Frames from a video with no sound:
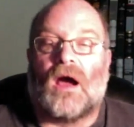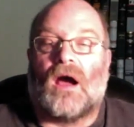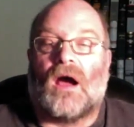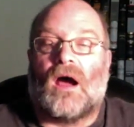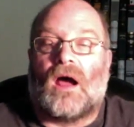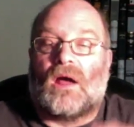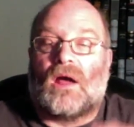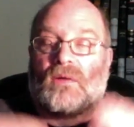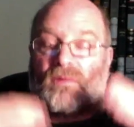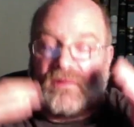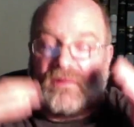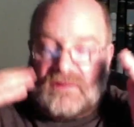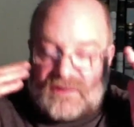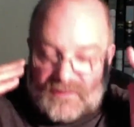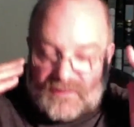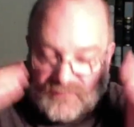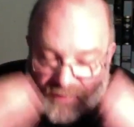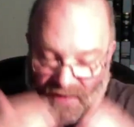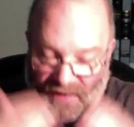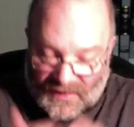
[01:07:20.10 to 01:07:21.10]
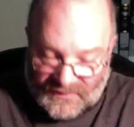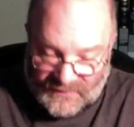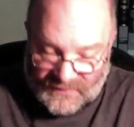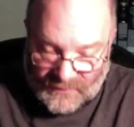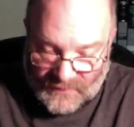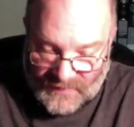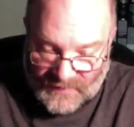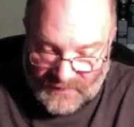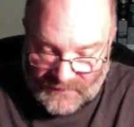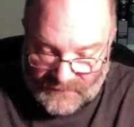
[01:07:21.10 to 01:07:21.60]
I will get back to
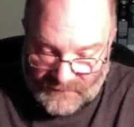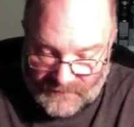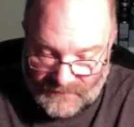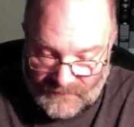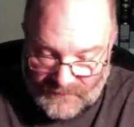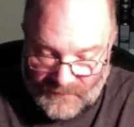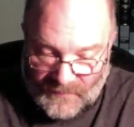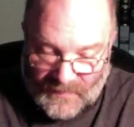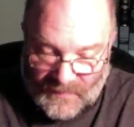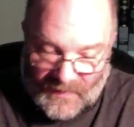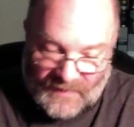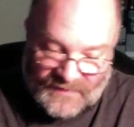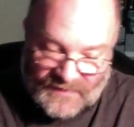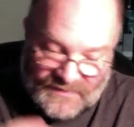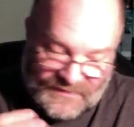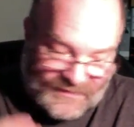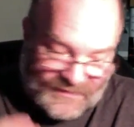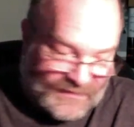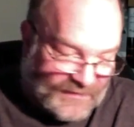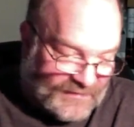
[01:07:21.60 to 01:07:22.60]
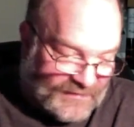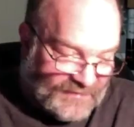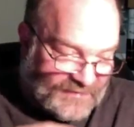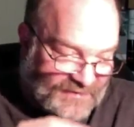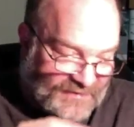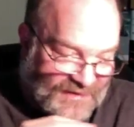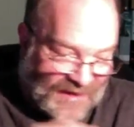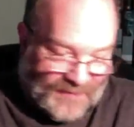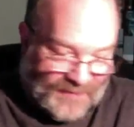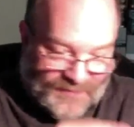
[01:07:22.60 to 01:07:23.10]
it. I still
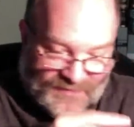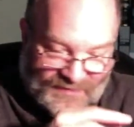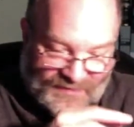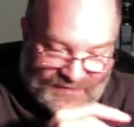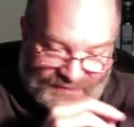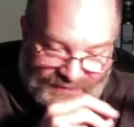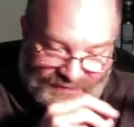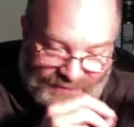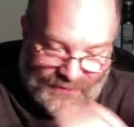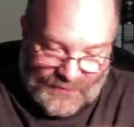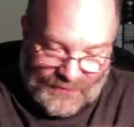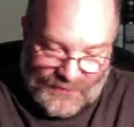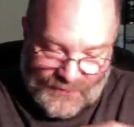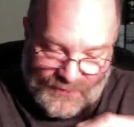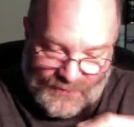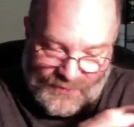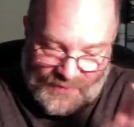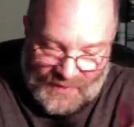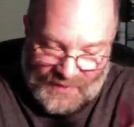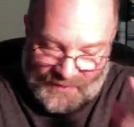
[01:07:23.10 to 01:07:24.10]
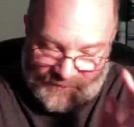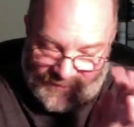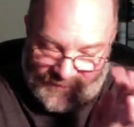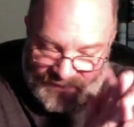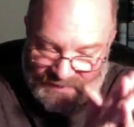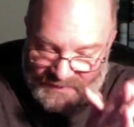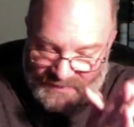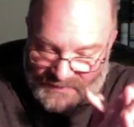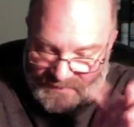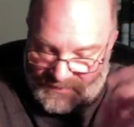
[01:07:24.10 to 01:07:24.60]
kept 2 of
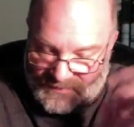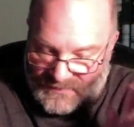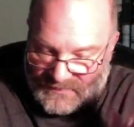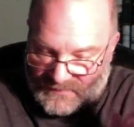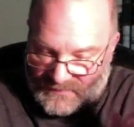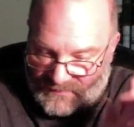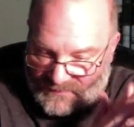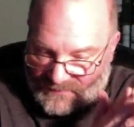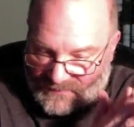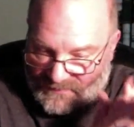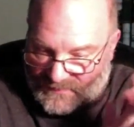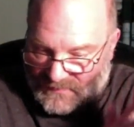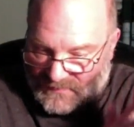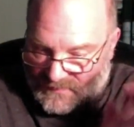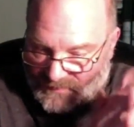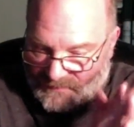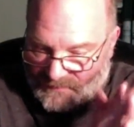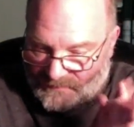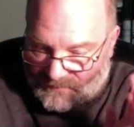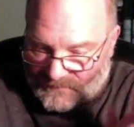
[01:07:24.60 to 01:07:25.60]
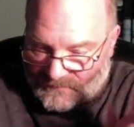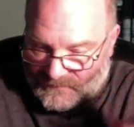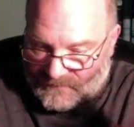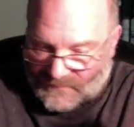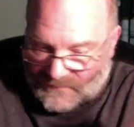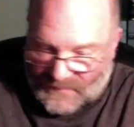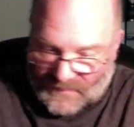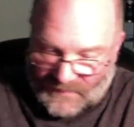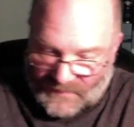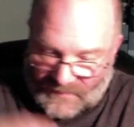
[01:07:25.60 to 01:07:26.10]
the
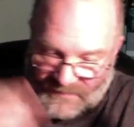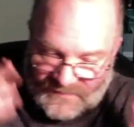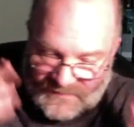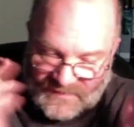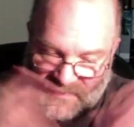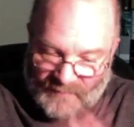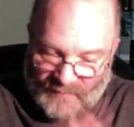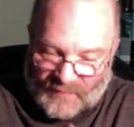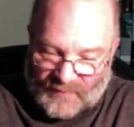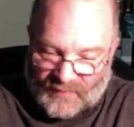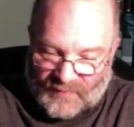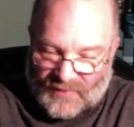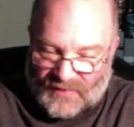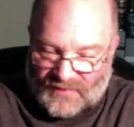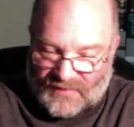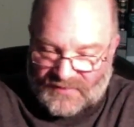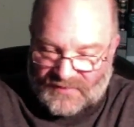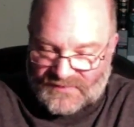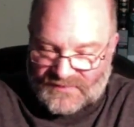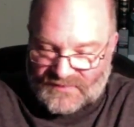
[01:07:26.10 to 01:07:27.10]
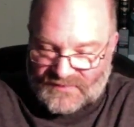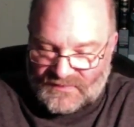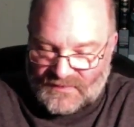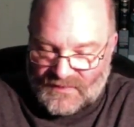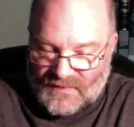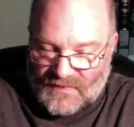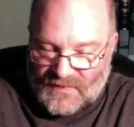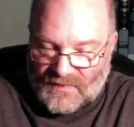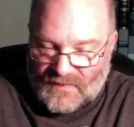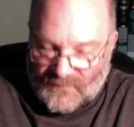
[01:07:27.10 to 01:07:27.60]
little sample bottles
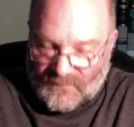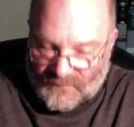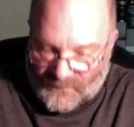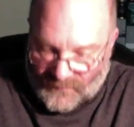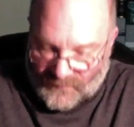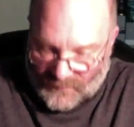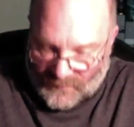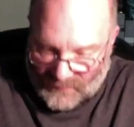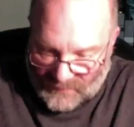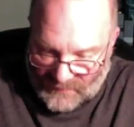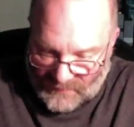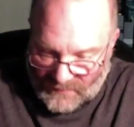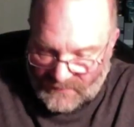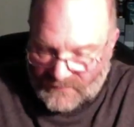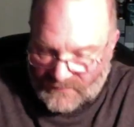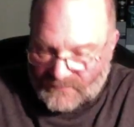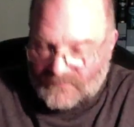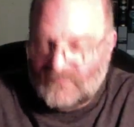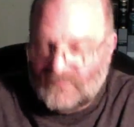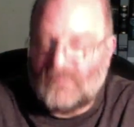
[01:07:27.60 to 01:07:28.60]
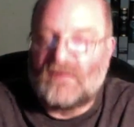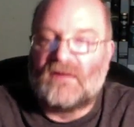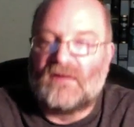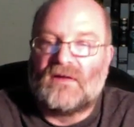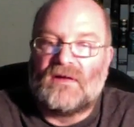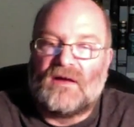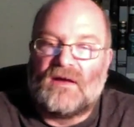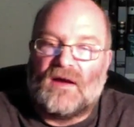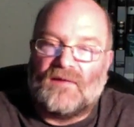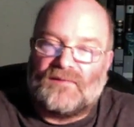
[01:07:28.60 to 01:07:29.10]
full
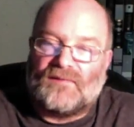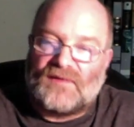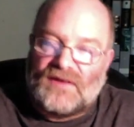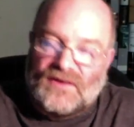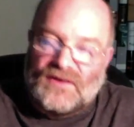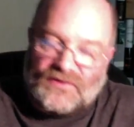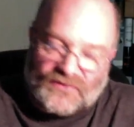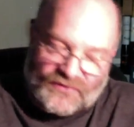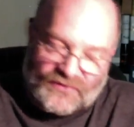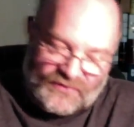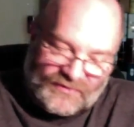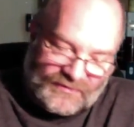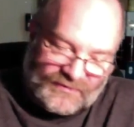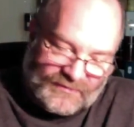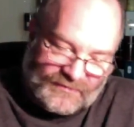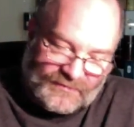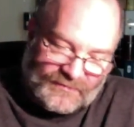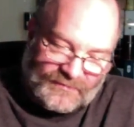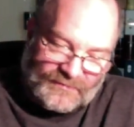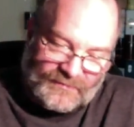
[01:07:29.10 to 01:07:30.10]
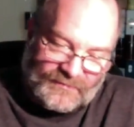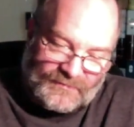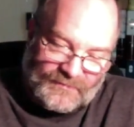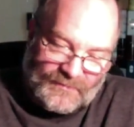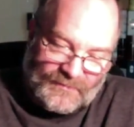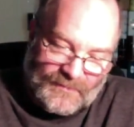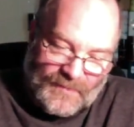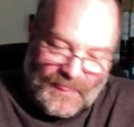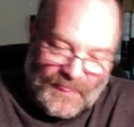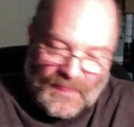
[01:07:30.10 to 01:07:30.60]
of each,
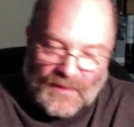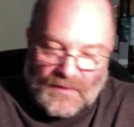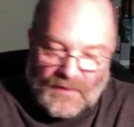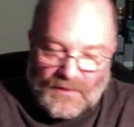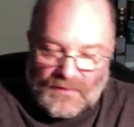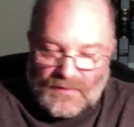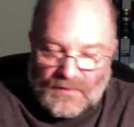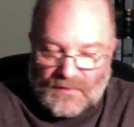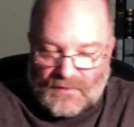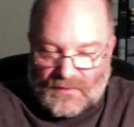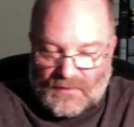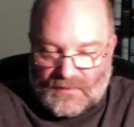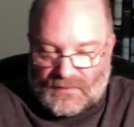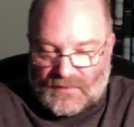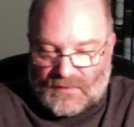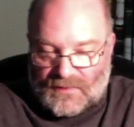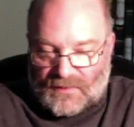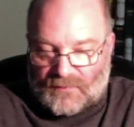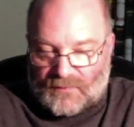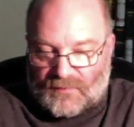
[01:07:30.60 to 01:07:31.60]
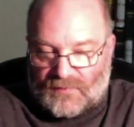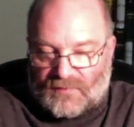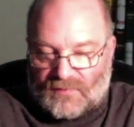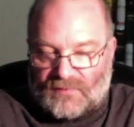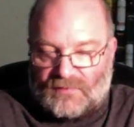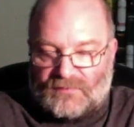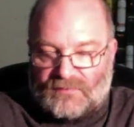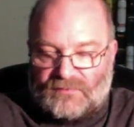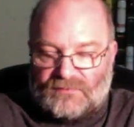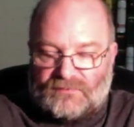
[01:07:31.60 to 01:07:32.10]
and I
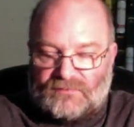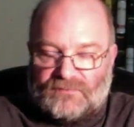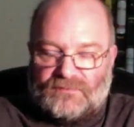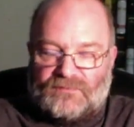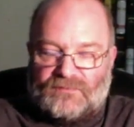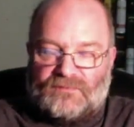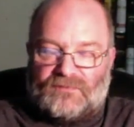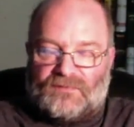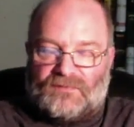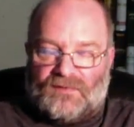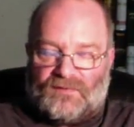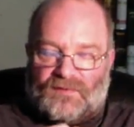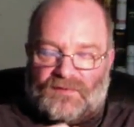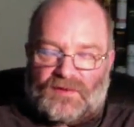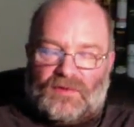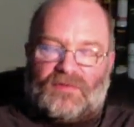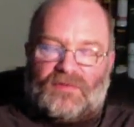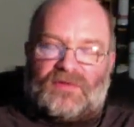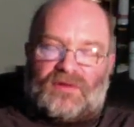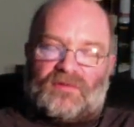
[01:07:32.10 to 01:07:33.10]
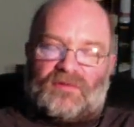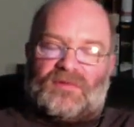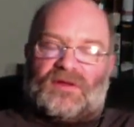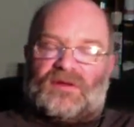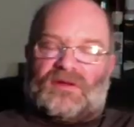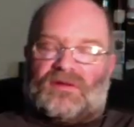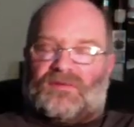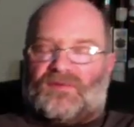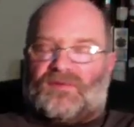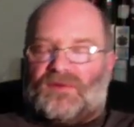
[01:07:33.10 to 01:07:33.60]
will review them in
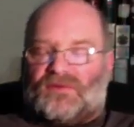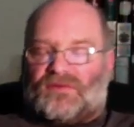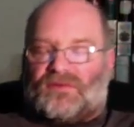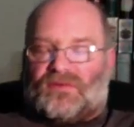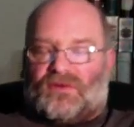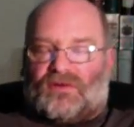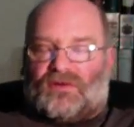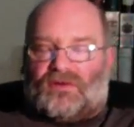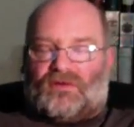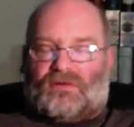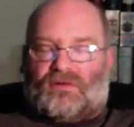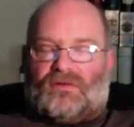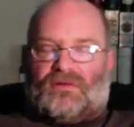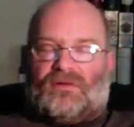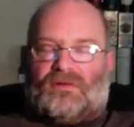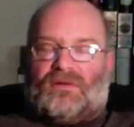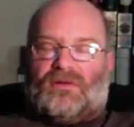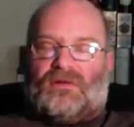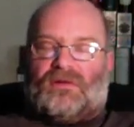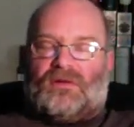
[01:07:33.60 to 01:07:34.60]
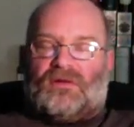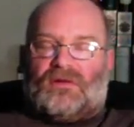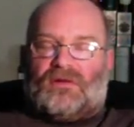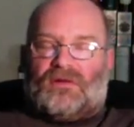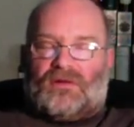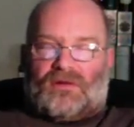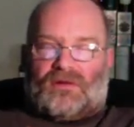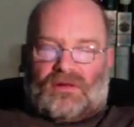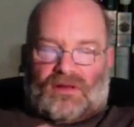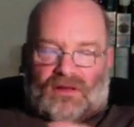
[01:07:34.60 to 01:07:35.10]
the future
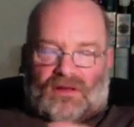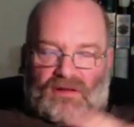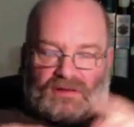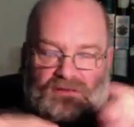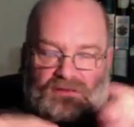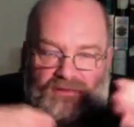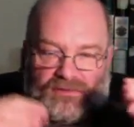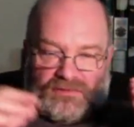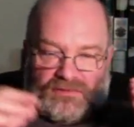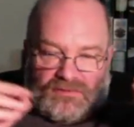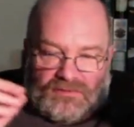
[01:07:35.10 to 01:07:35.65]
and